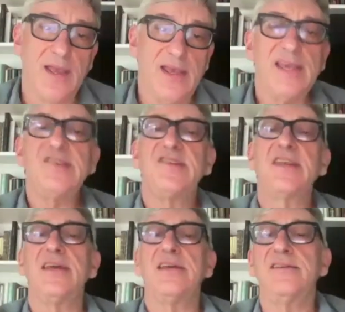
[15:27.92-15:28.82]
His
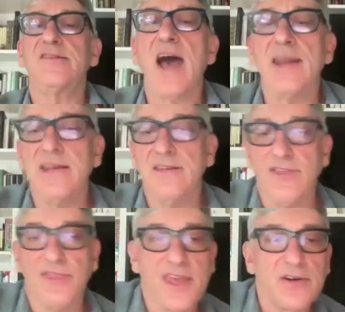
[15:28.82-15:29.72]
skin has gotten
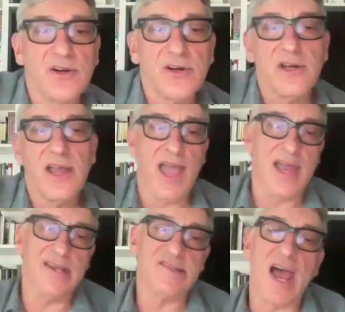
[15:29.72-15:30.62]
even thinner,
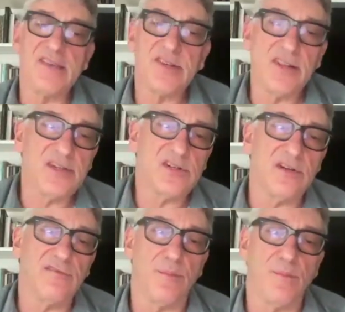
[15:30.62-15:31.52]
and his
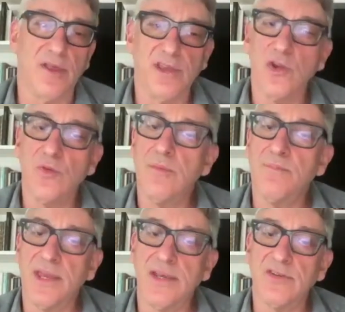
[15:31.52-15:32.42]
isolation from other human
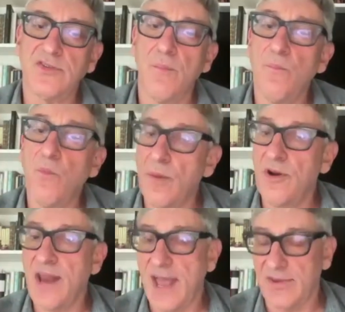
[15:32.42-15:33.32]
beings more
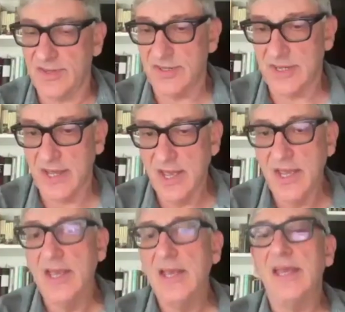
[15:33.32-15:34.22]
pronounced.
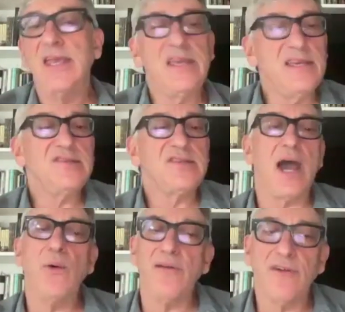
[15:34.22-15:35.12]
He is,
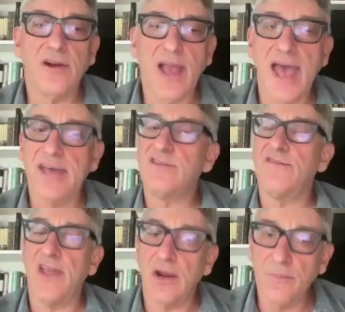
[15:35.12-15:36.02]
however, as
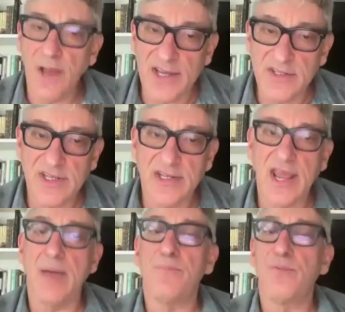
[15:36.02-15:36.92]
fair-minded
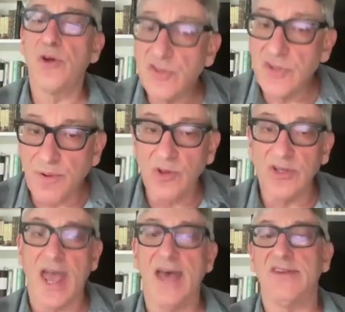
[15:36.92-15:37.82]
and
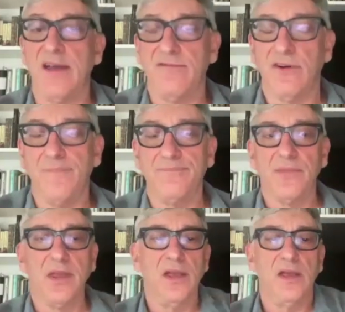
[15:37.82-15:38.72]
principled as ever,
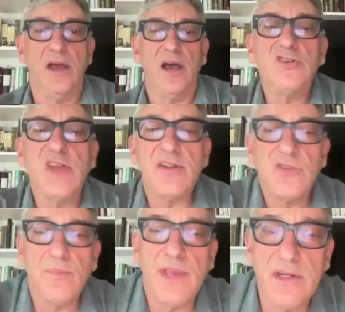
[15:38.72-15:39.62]
a
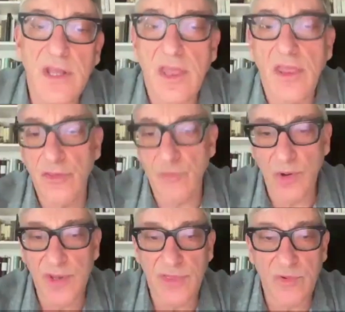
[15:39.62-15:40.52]
gentleman through
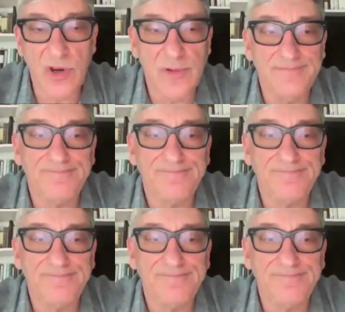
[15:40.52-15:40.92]
and through.